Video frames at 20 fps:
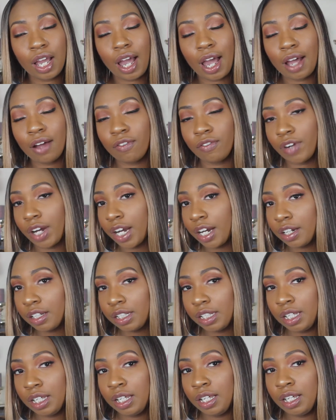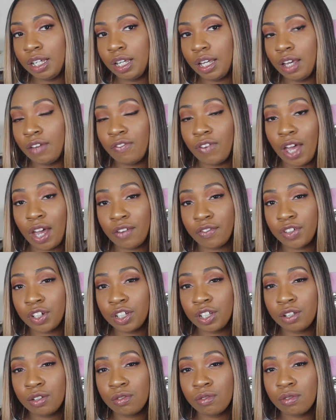I rarely, if ever,
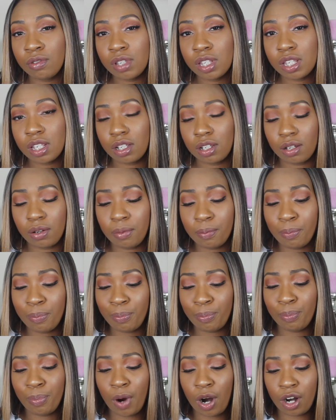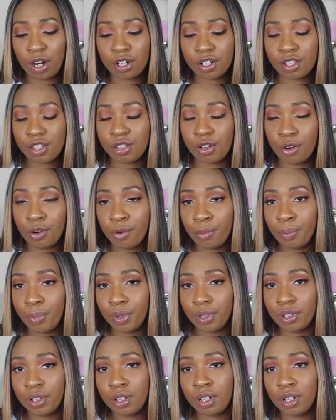use bar soap.